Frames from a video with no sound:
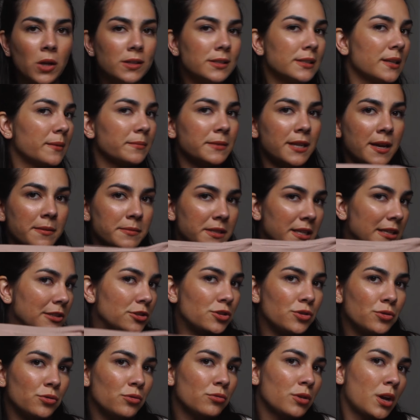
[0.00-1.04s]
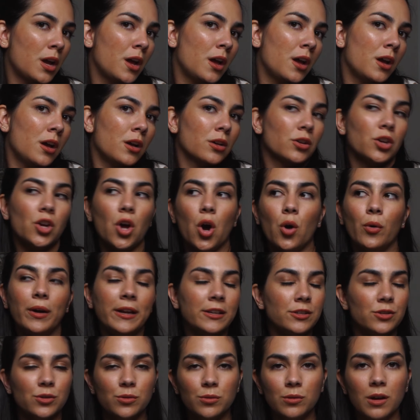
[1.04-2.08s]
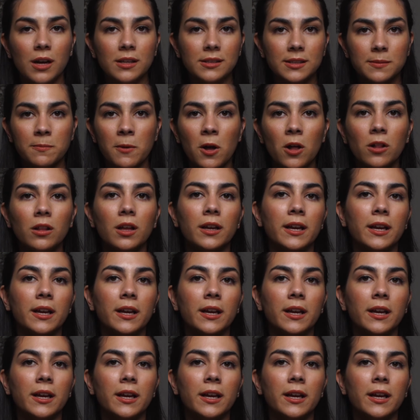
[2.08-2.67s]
Sometimes I do go into a small.